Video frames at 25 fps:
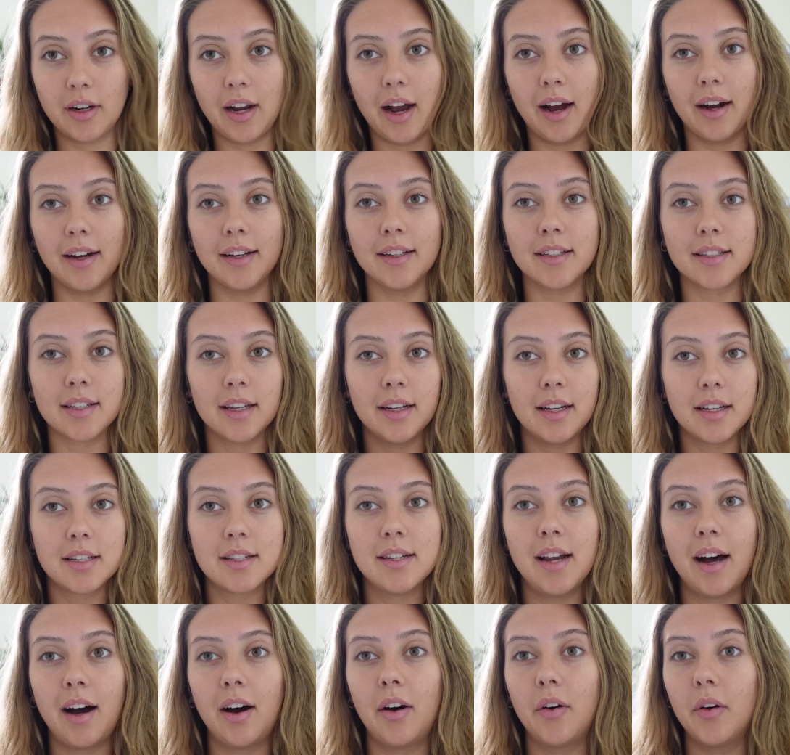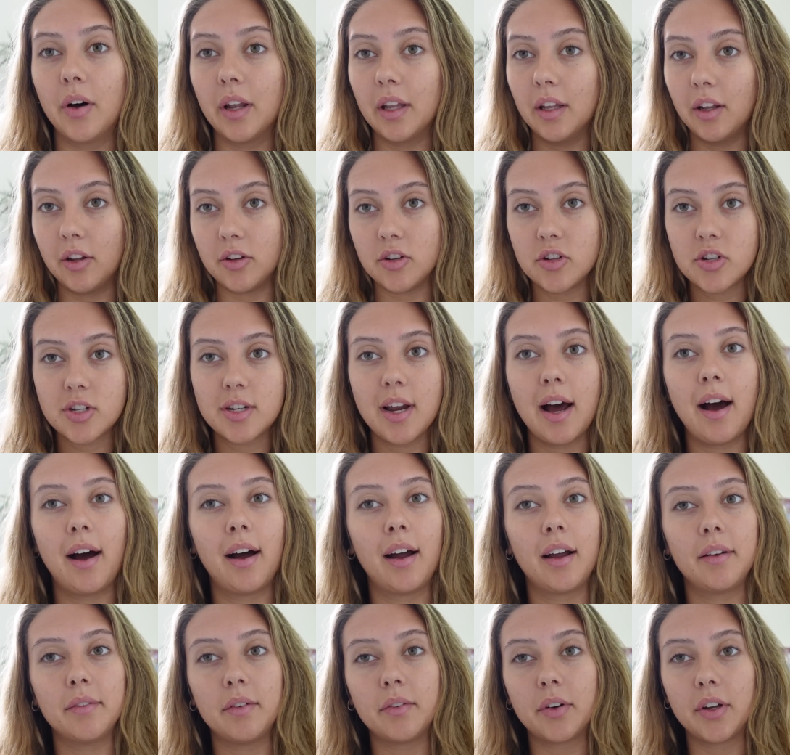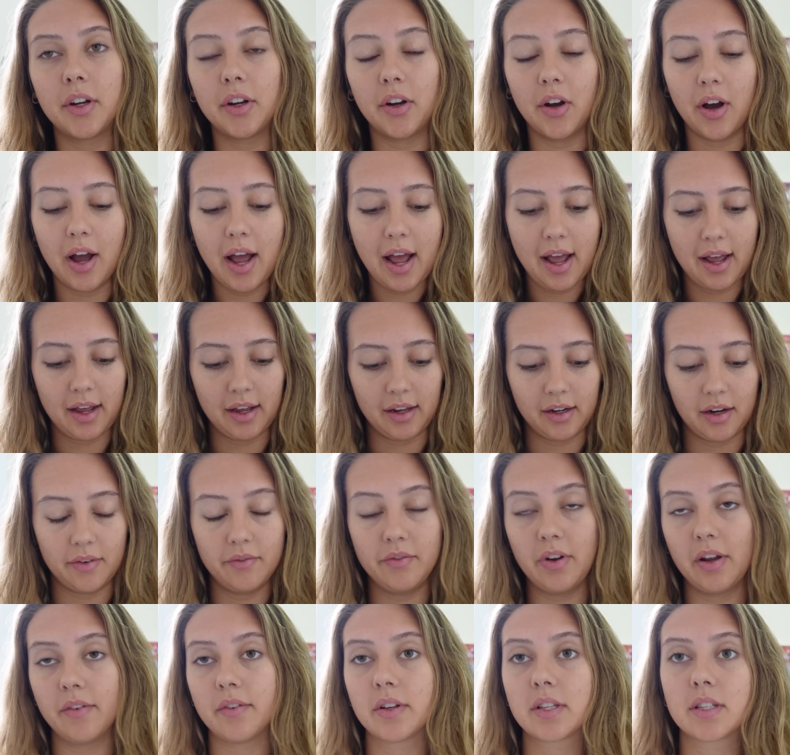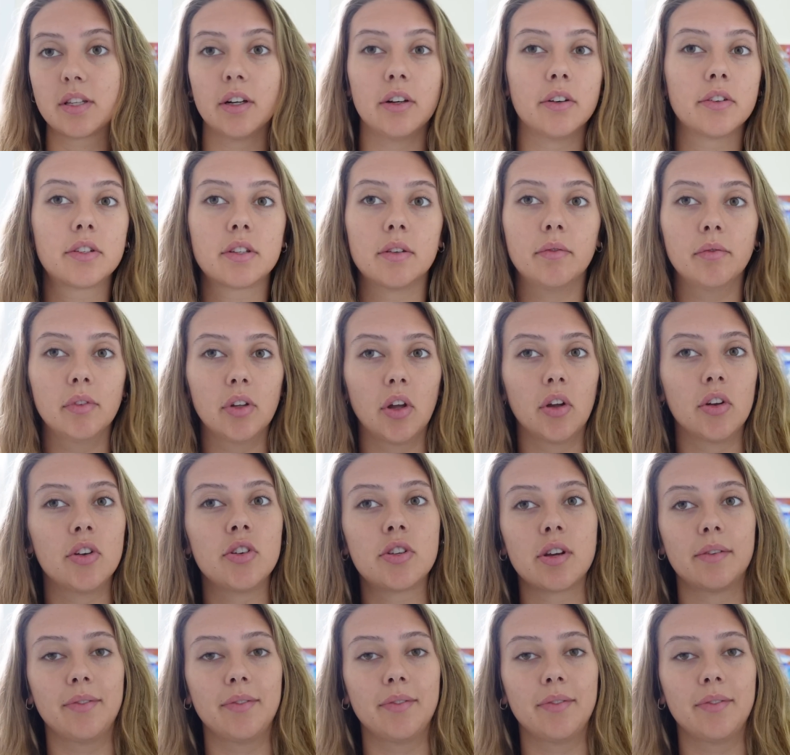guys, it is now lunchtime. I'm going to go ahead and make myself some lunch.